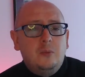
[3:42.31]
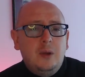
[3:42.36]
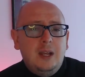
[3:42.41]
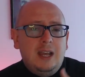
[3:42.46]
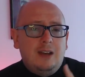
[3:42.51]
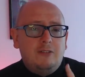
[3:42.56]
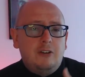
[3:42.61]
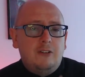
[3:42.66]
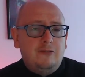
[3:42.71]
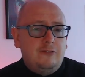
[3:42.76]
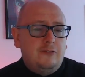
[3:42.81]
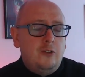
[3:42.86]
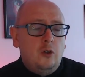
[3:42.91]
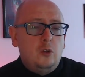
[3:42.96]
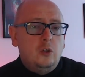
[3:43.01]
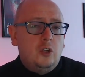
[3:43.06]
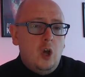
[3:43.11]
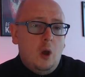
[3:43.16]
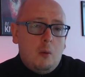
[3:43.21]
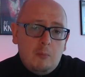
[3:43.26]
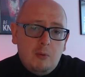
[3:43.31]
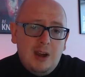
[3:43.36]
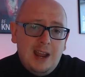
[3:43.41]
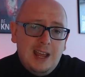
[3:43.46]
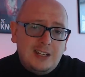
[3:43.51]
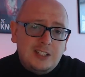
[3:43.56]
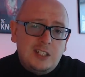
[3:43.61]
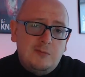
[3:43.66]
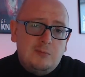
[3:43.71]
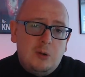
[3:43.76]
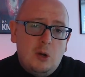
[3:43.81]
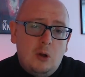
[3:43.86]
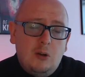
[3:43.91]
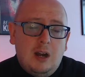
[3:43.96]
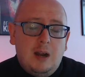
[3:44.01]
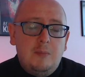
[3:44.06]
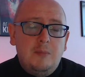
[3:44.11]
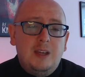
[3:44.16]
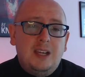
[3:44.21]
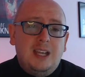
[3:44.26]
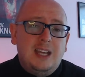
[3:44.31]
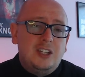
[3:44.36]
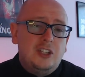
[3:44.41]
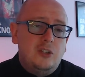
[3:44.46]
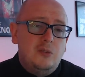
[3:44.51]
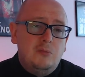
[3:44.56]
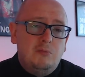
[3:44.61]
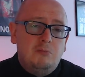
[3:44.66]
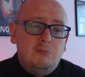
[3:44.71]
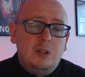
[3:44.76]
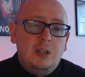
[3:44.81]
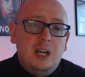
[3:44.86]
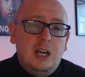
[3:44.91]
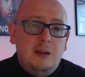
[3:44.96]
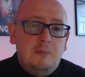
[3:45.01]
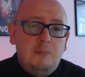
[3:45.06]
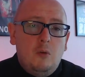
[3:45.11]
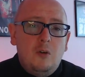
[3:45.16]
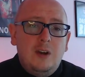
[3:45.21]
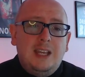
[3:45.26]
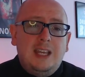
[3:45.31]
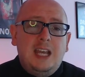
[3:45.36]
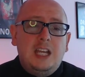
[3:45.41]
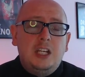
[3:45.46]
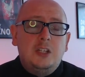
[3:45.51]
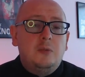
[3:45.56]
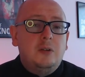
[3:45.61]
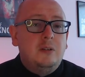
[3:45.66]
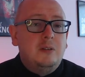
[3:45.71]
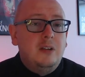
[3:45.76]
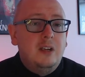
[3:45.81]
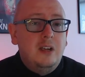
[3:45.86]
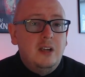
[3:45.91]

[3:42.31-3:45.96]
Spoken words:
we have a full comprehensive program that gets you more engagement,